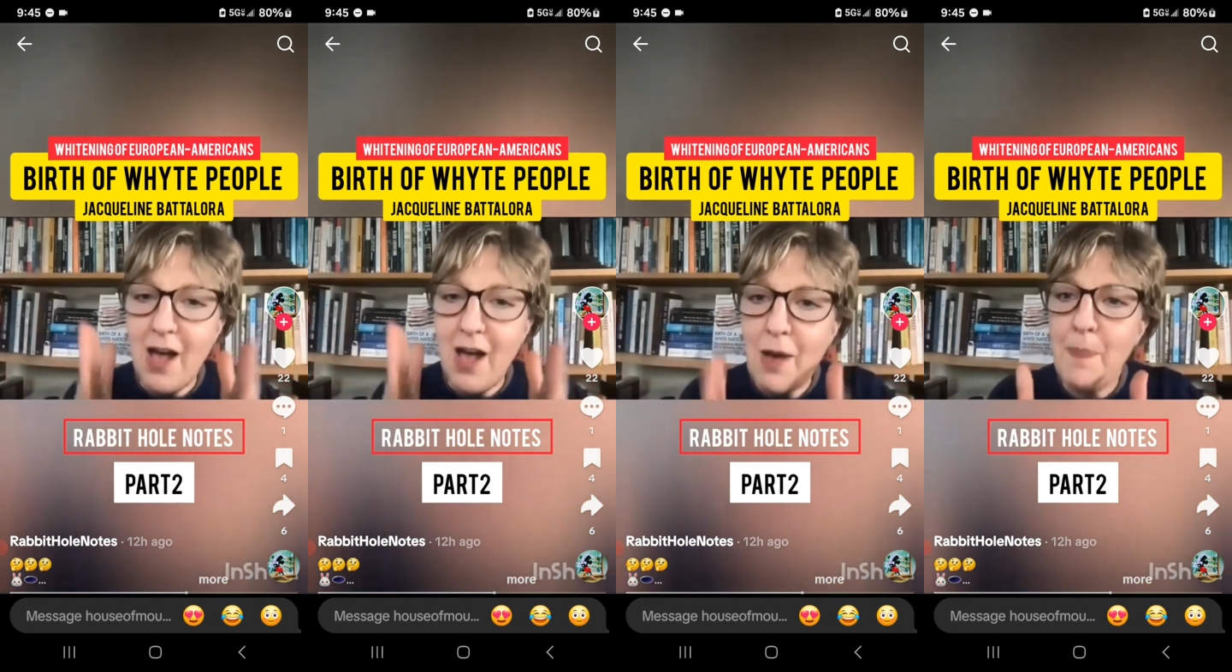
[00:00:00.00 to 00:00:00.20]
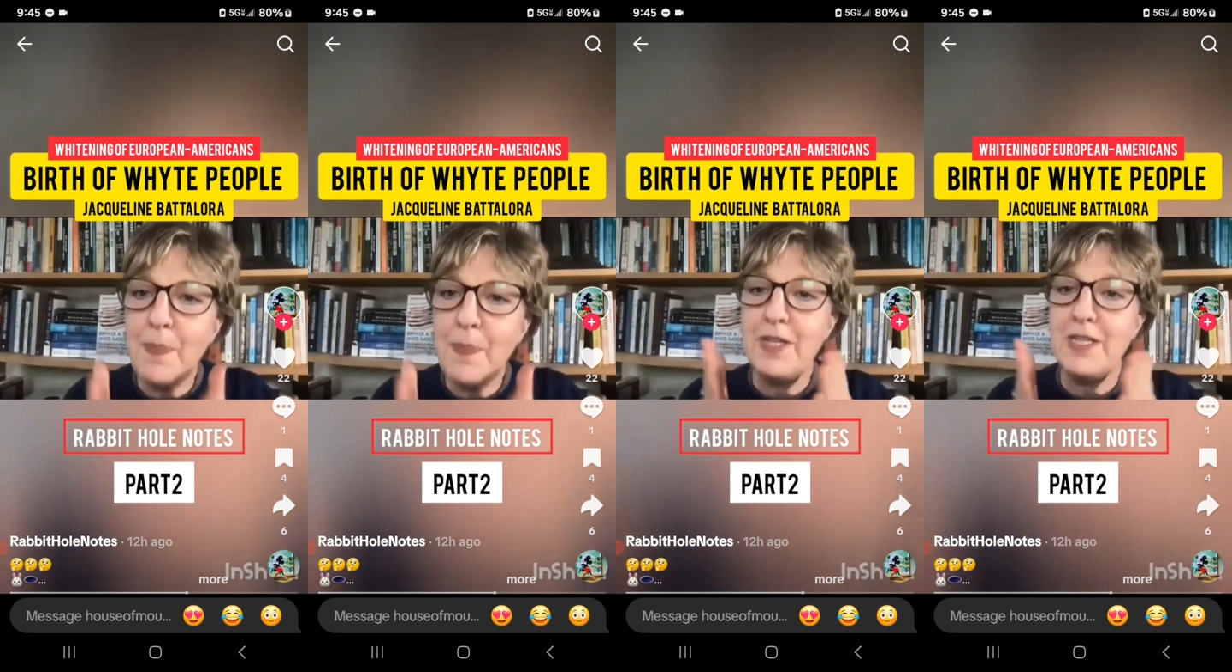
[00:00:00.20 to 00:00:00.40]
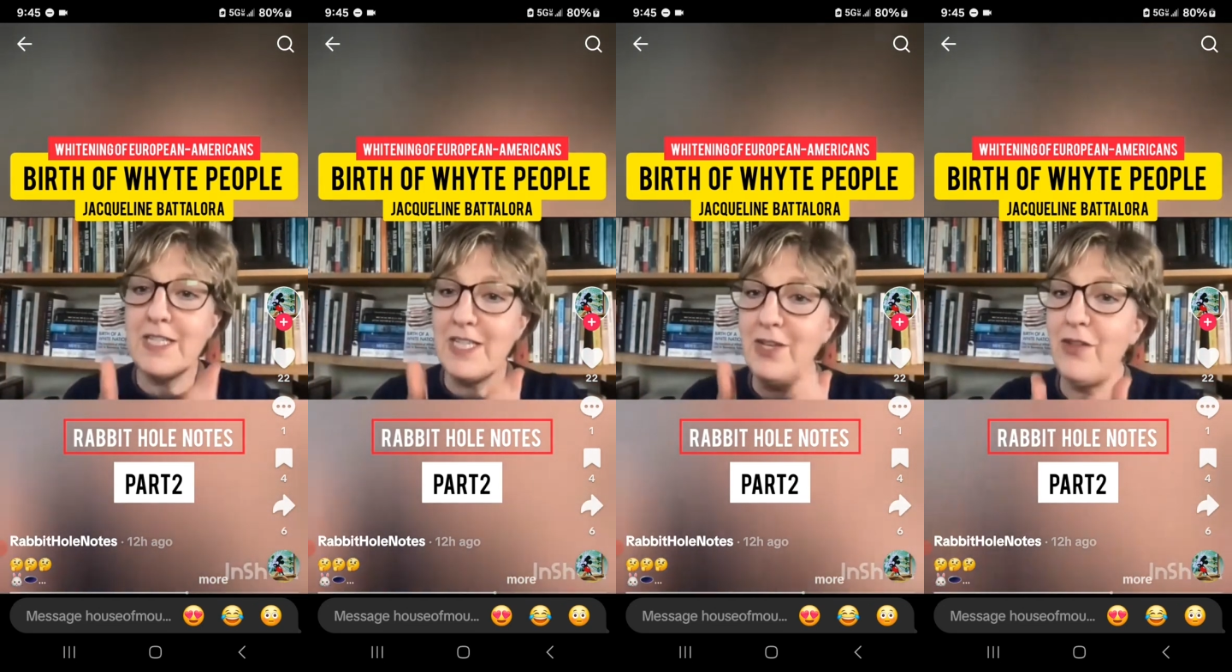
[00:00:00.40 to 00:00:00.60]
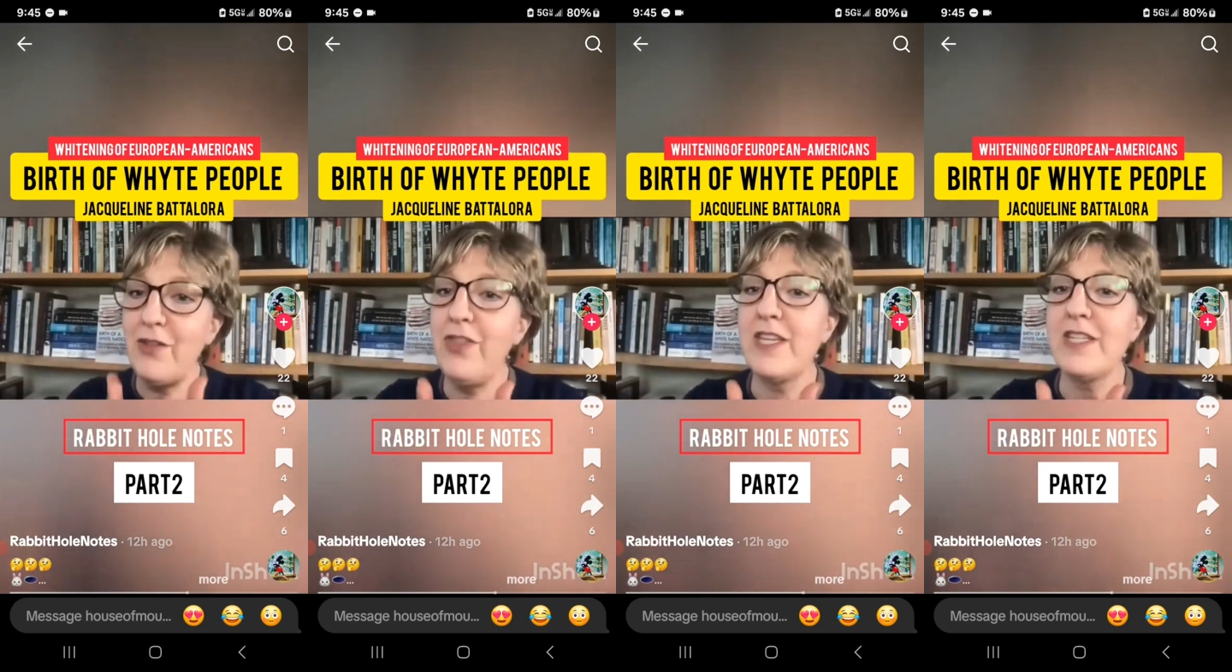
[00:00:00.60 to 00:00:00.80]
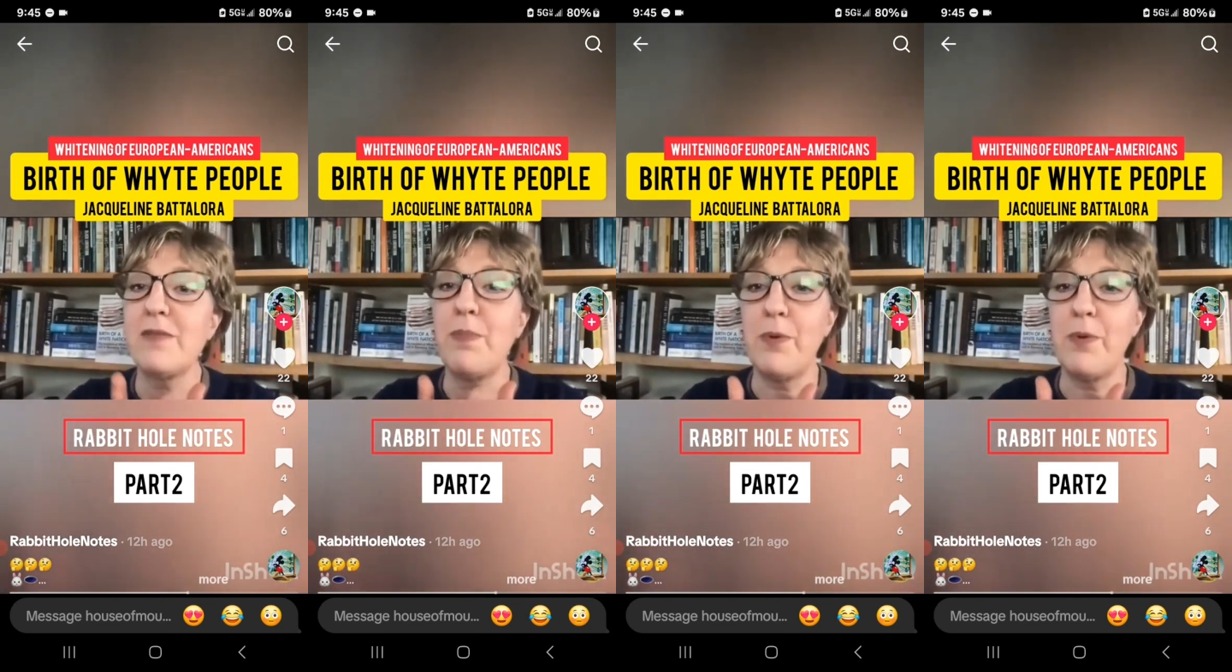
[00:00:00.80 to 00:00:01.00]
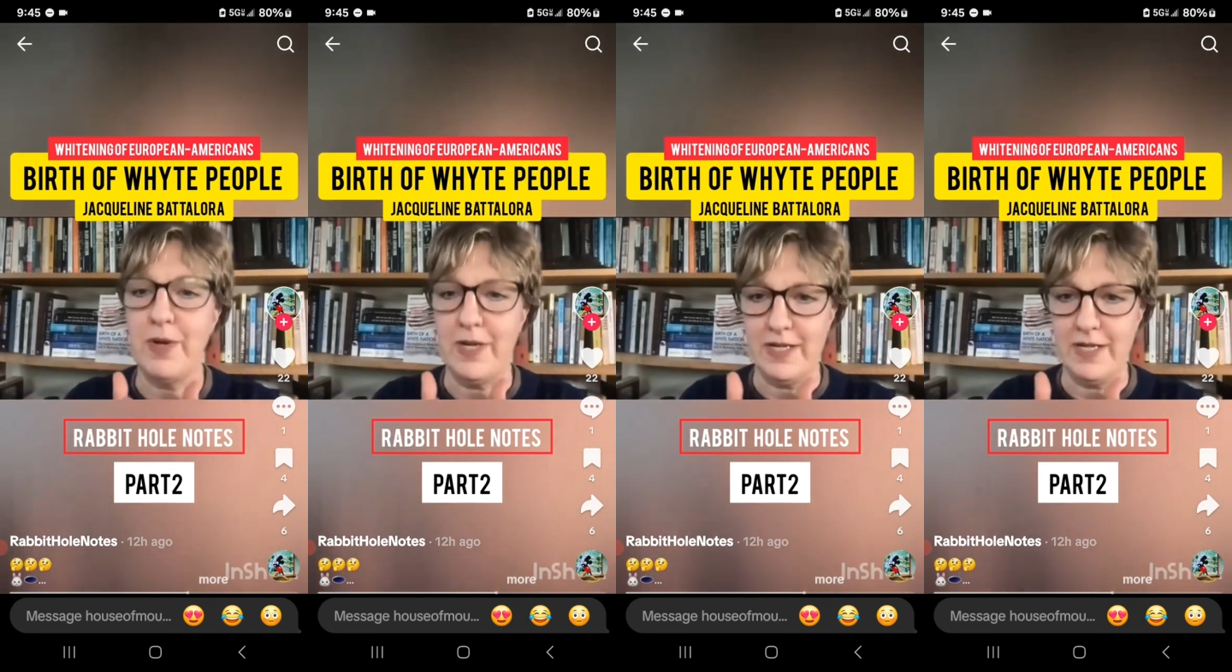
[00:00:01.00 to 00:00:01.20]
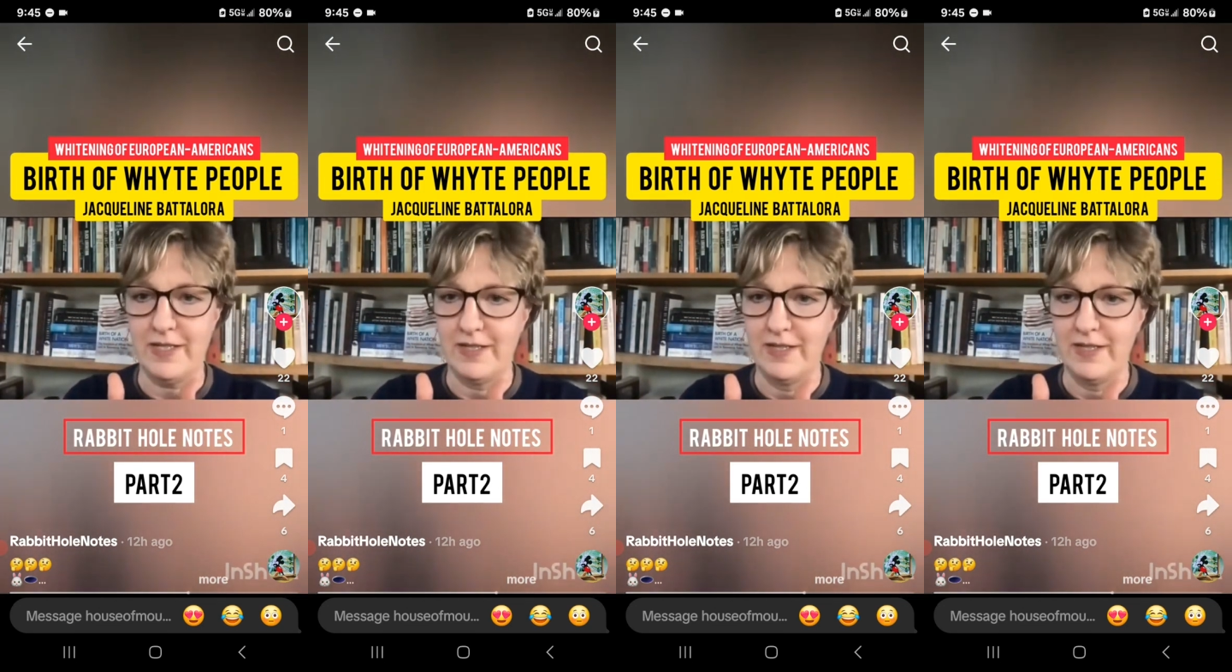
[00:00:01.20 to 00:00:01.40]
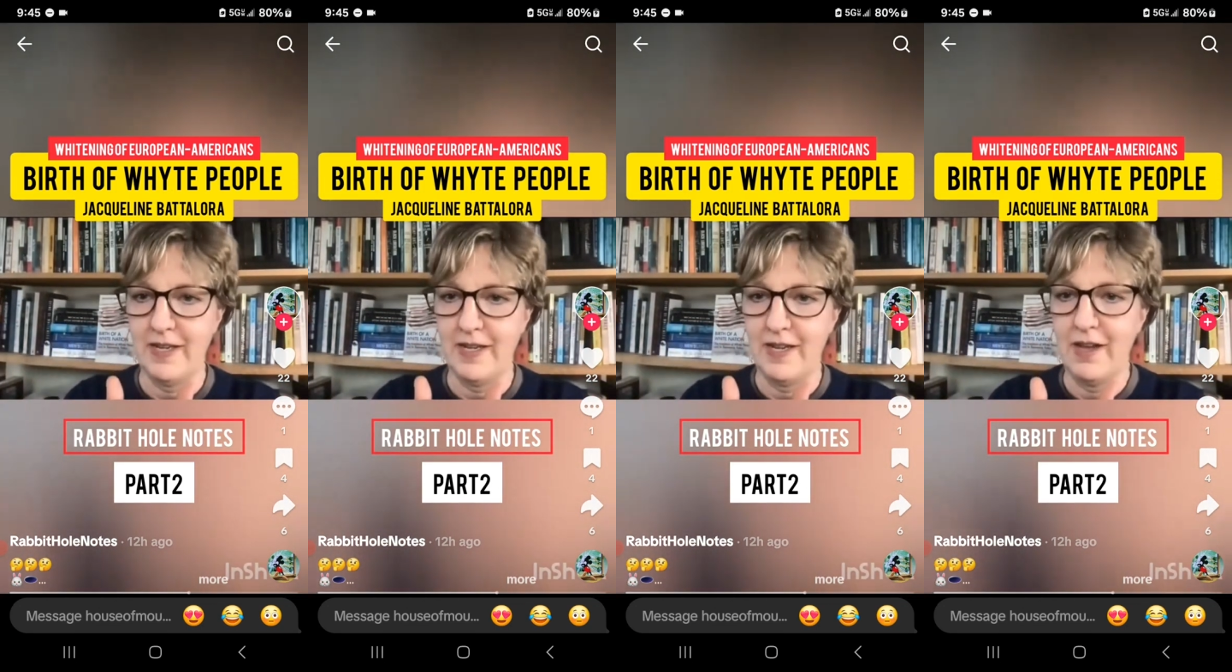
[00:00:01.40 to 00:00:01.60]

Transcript: up until this point,